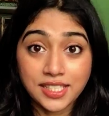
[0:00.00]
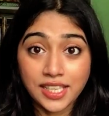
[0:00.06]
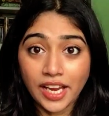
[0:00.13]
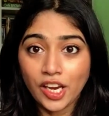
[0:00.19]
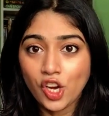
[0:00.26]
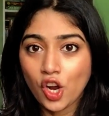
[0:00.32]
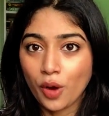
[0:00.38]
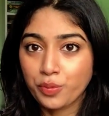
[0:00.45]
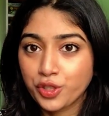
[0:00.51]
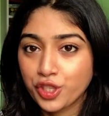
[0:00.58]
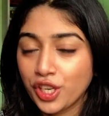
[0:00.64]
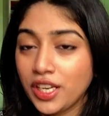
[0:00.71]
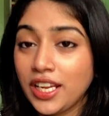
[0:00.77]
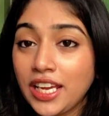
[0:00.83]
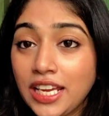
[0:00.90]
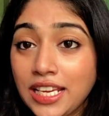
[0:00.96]
second
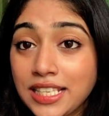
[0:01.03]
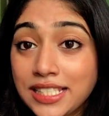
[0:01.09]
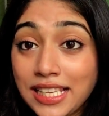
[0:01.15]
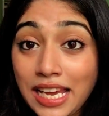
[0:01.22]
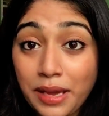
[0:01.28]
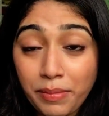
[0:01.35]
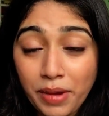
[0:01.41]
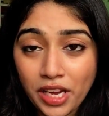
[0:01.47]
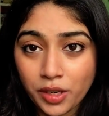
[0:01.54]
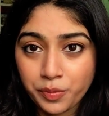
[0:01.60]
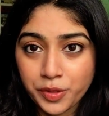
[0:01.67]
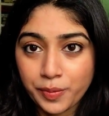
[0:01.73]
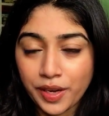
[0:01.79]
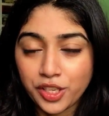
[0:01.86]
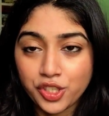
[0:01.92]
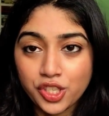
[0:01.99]
option is a makeup
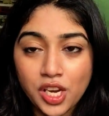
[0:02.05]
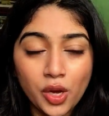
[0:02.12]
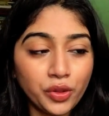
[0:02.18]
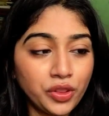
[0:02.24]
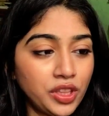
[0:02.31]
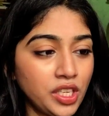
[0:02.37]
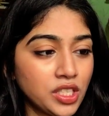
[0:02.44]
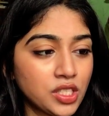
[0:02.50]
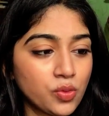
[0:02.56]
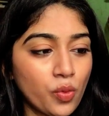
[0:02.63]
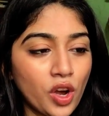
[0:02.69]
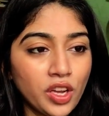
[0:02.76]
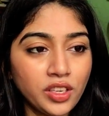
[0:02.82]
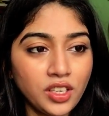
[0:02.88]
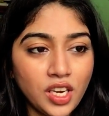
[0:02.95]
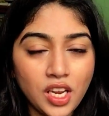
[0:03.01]
sponge. Now this
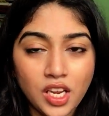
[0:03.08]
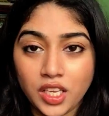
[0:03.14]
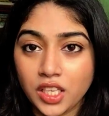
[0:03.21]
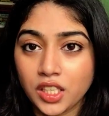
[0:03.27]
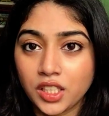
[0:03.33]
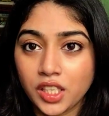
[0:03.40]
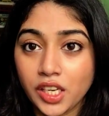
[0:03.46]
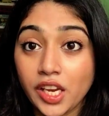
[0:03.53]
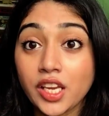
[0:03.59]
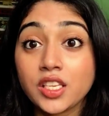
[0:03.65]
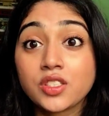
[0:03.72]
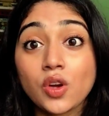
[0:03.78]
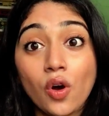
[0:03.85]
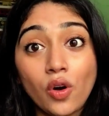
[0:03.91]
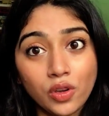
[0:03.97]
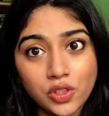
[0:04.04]
one here
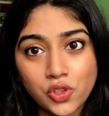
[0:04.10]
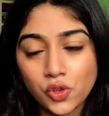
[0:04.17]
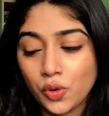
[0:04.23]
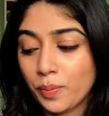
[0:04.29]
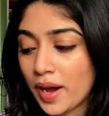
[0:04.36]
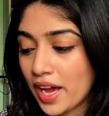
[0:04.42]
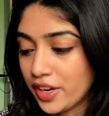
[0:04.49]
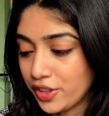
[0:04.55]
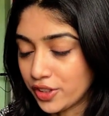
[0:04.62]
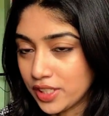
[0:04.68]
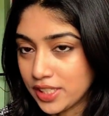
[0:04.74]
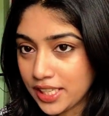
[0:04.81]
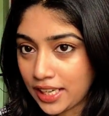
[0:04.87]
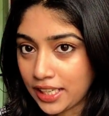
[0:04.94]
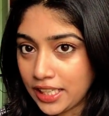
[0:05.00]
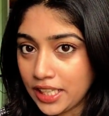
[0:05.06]
is also by Real
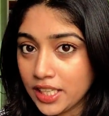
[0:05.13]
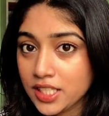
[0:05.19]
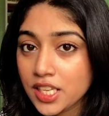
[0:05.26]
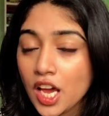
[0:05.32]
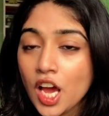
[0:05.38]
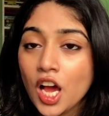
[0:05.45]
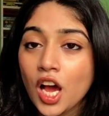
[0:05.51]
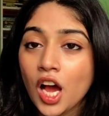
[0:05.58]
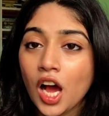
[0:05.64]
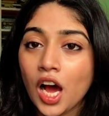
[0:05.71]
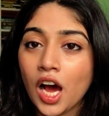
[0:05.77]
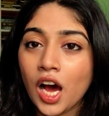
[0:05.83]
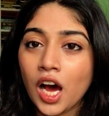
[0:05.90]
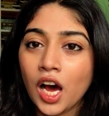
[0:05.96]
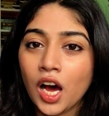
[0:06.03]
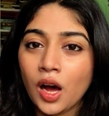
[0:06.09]
Techniques.
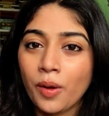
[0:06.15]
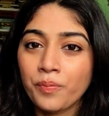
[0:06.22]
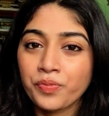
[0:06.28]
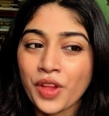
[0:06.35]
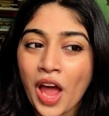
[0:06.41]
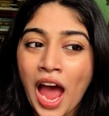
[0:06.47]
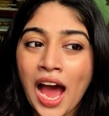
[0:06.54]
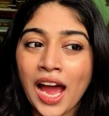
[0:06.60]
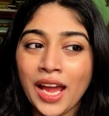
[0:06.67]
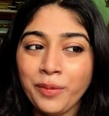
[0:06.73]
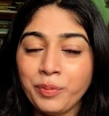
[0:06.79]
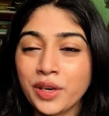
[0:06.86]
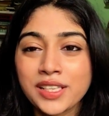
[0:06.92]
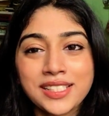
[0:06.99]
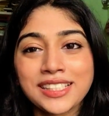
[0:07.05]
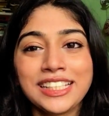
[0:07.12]
I
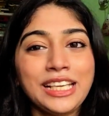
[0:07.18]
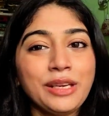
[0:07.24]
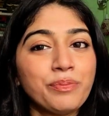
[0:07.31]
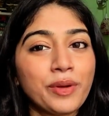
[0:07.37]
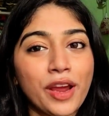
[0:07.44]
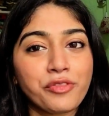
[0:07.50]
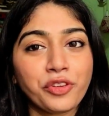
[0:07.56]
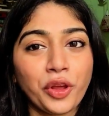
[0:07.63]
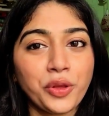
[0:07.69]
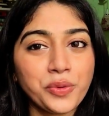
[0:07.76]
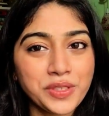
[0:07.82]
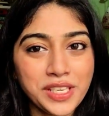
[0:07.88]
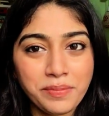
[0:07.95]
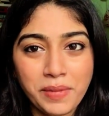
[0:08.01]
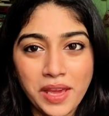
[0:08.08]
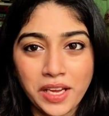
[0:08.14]
personally prefer
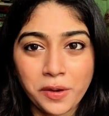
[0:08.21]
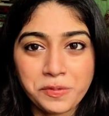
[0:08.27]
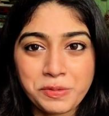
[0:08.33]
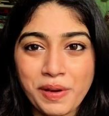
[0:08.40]
using makeup